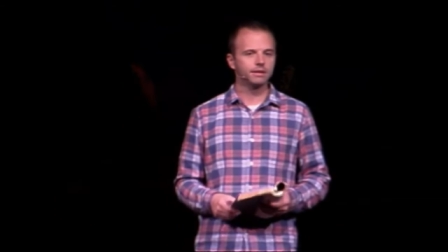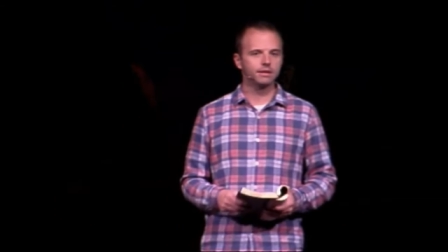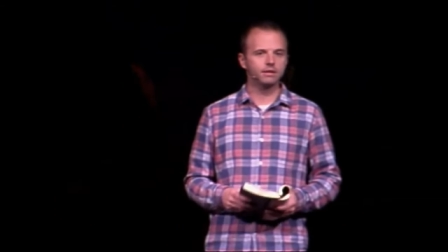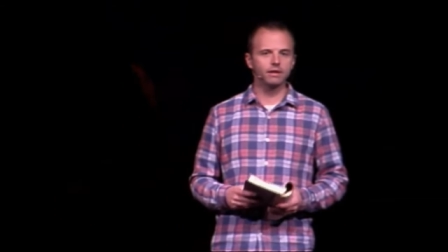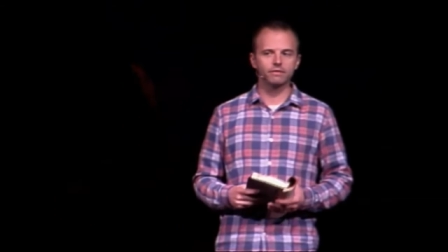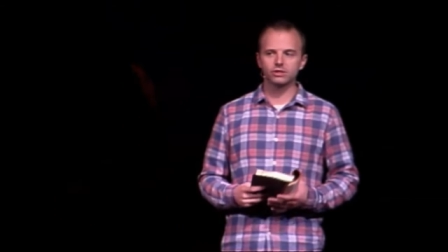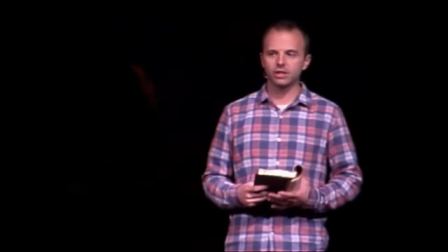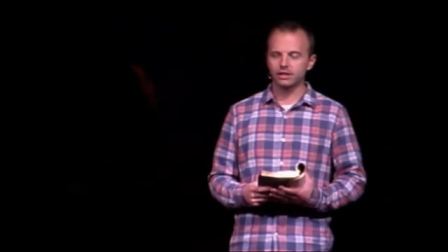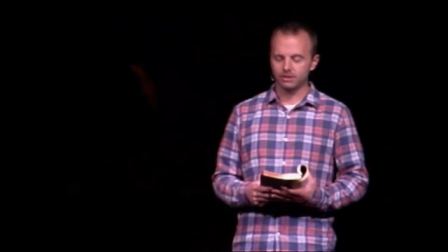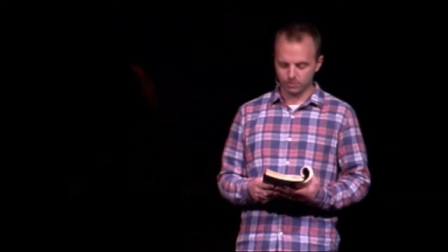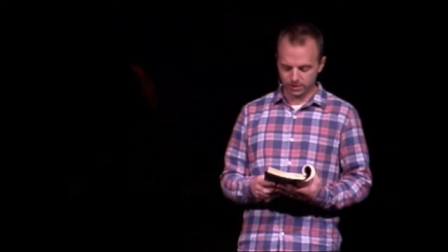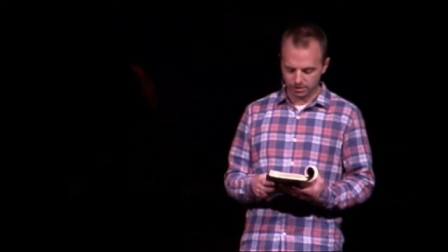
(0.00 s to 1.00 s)
you ever try
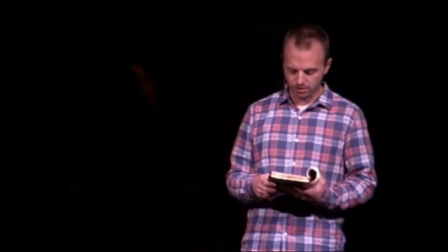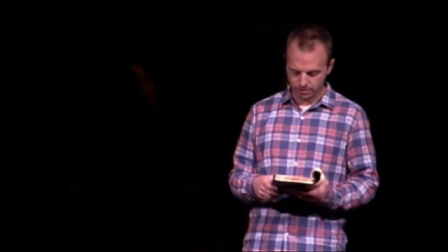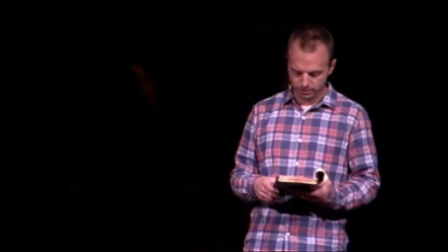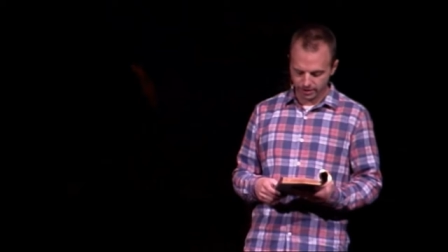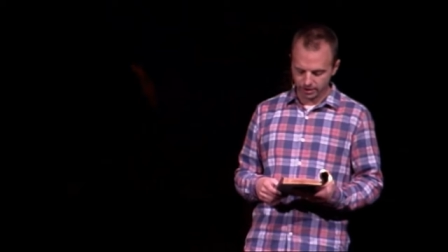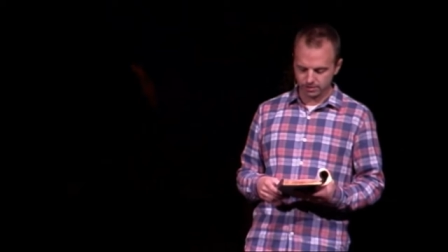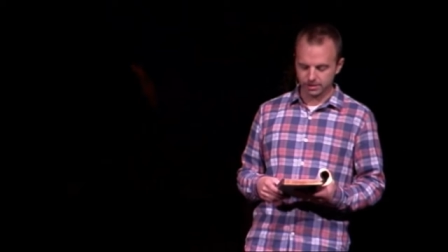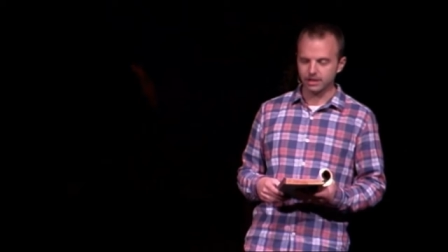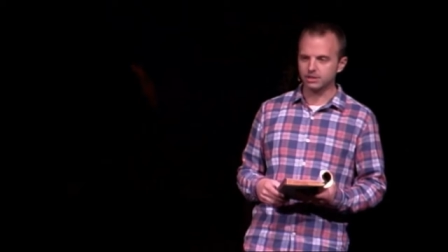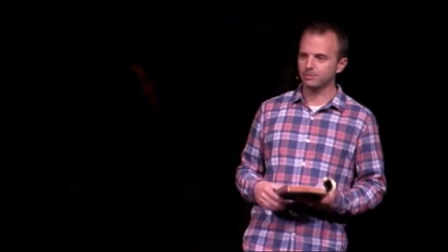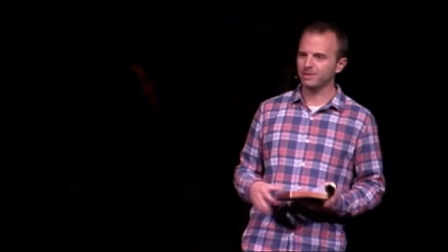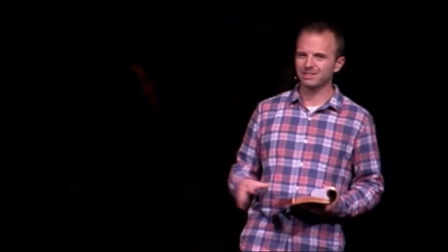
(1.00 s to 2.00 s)
to return Doritos
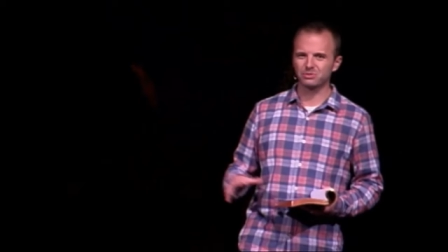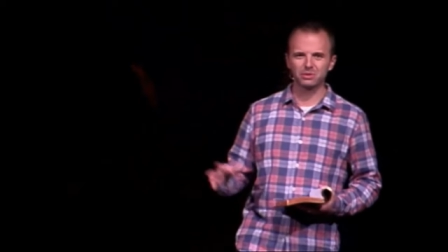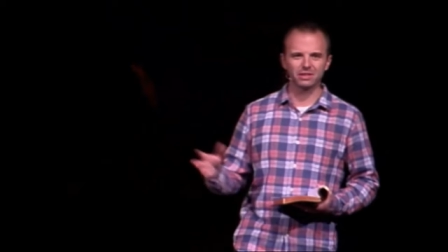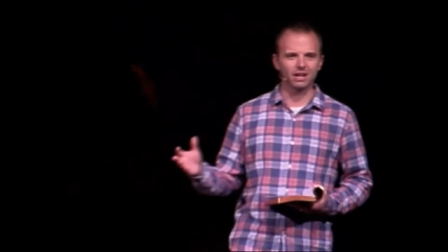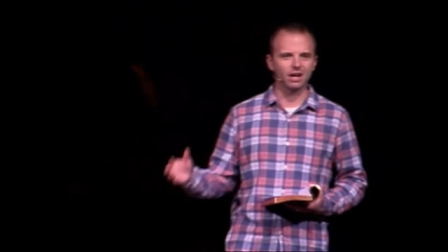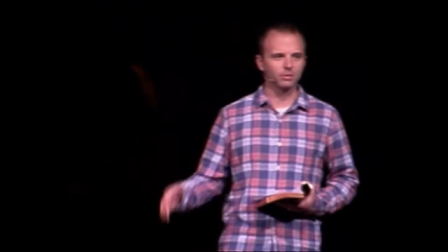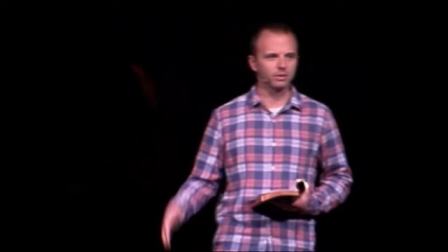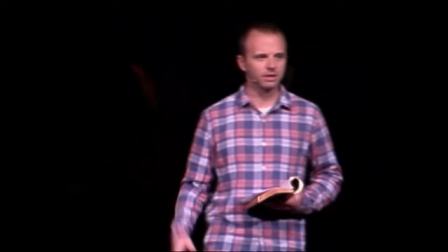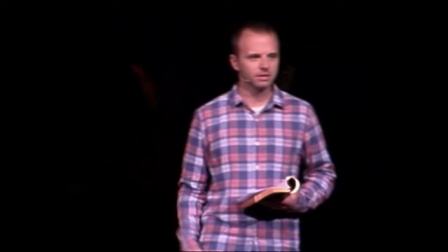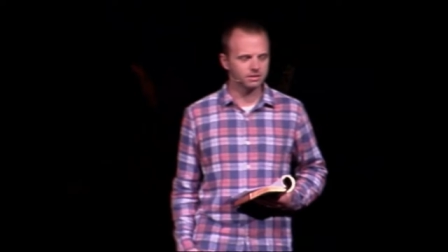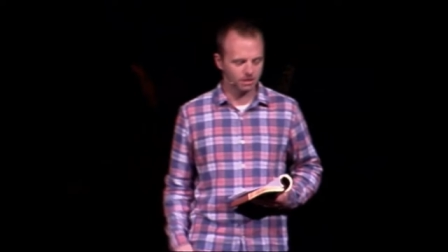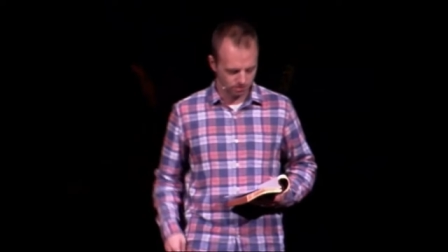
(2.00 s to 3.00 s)
to HEB, it's really awkward.
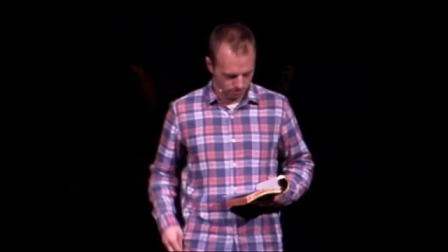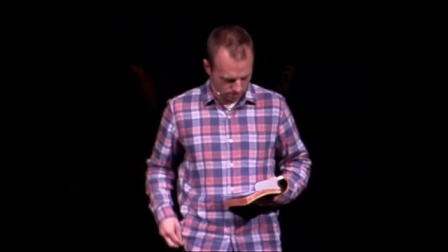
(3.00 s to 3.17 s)
So